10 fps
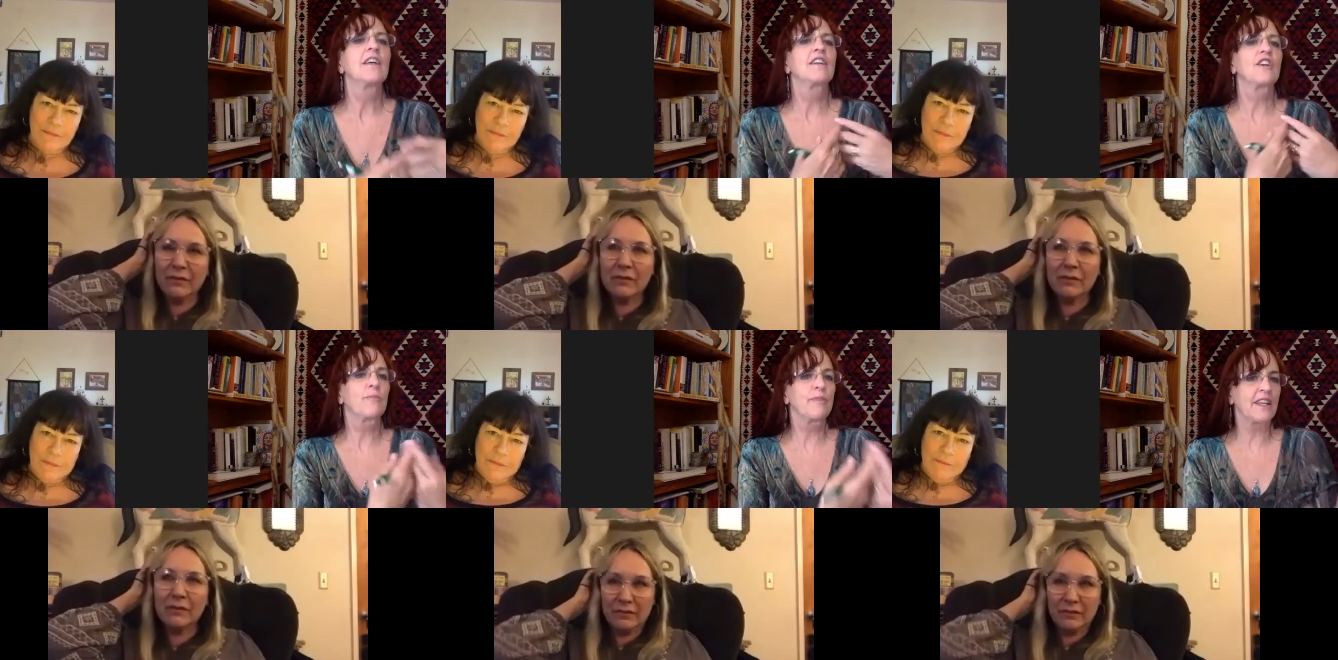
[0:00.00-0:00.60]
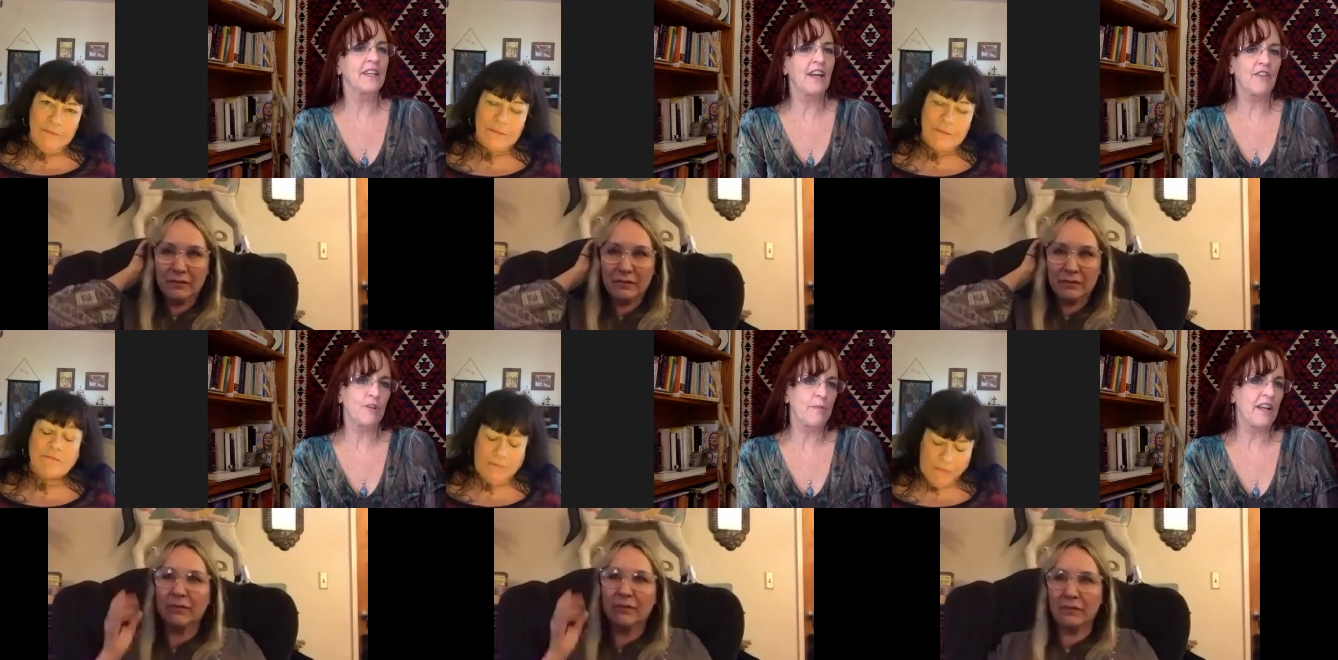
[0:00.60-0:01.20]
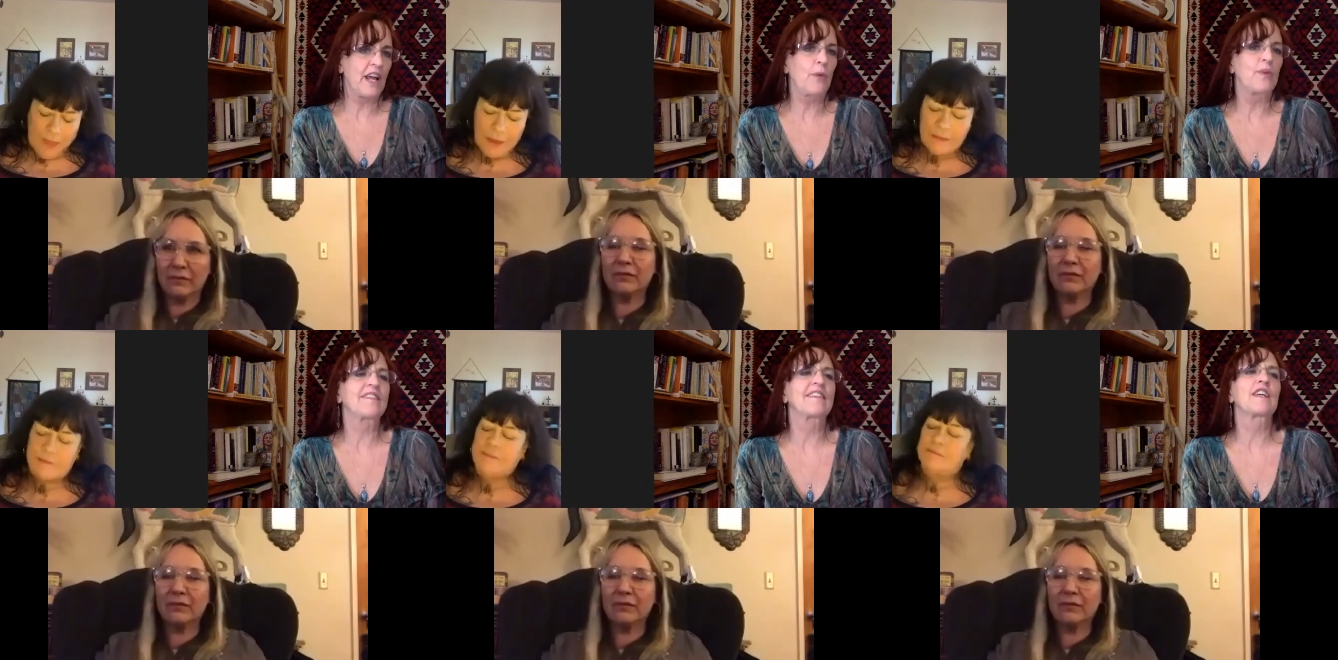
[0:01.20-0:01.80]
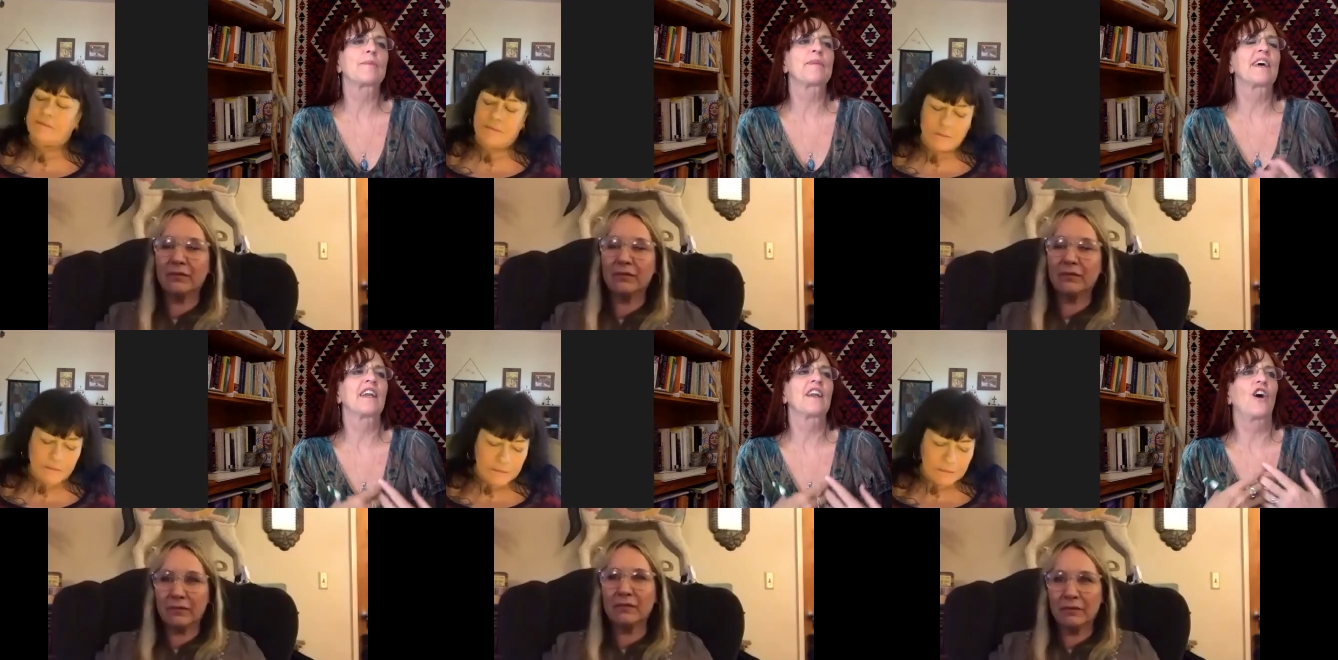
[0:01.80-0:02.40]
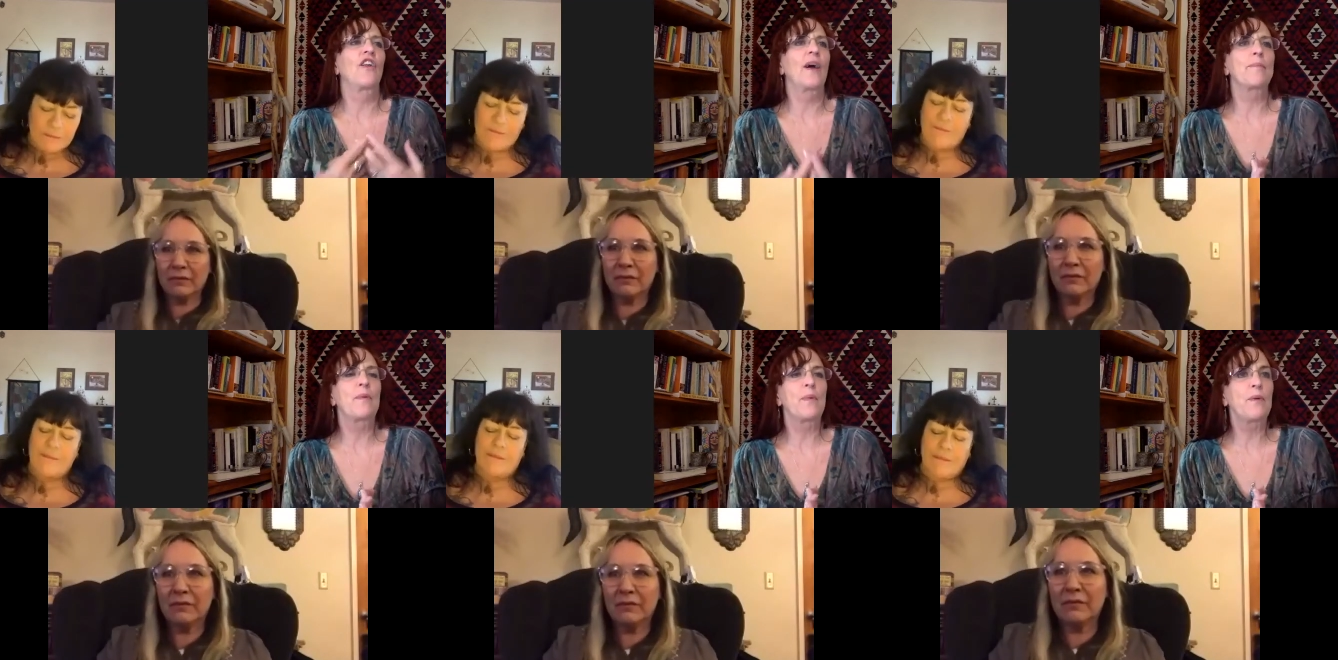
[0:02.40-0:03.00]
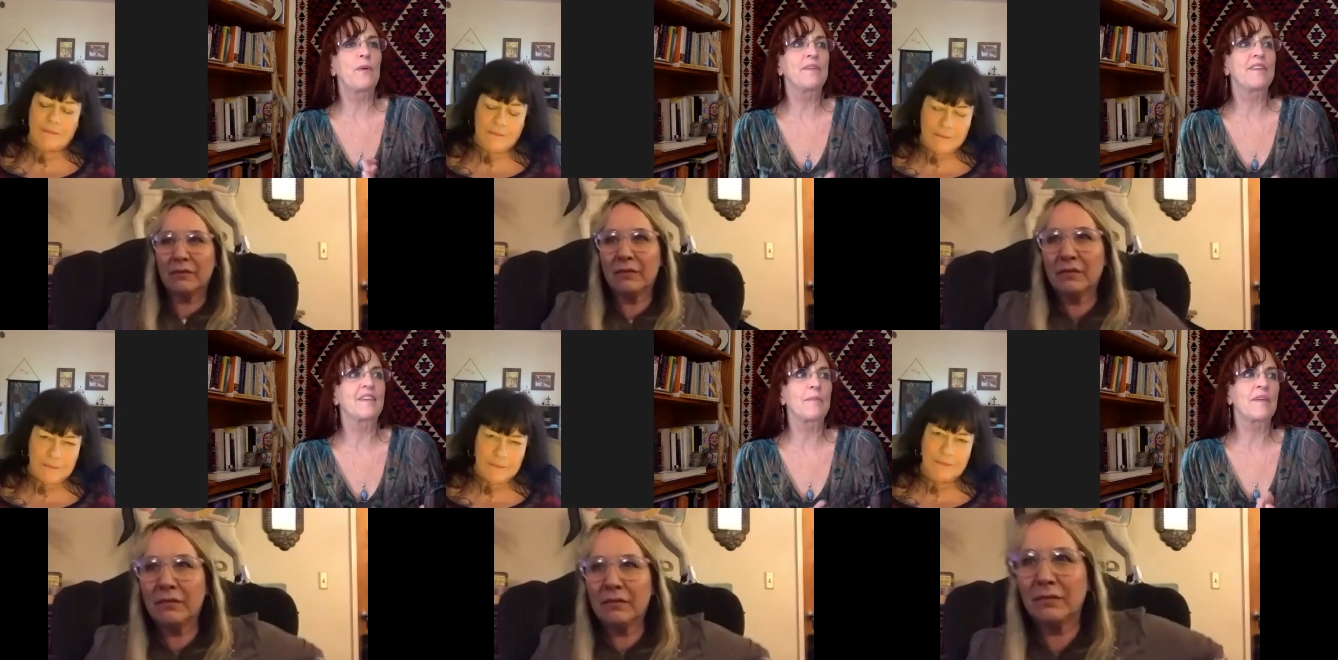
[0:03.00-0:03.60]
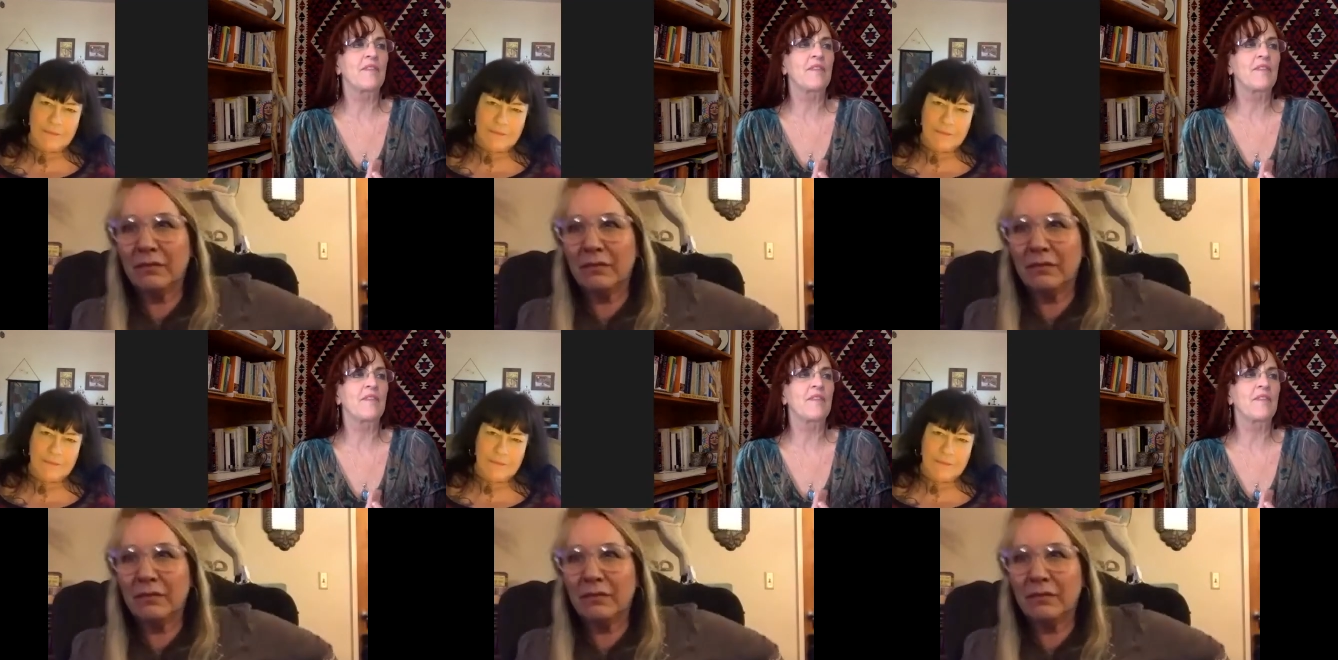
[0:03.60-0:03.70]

Speaker 1: you know, being careful about how we sleep and all that, but what would be some,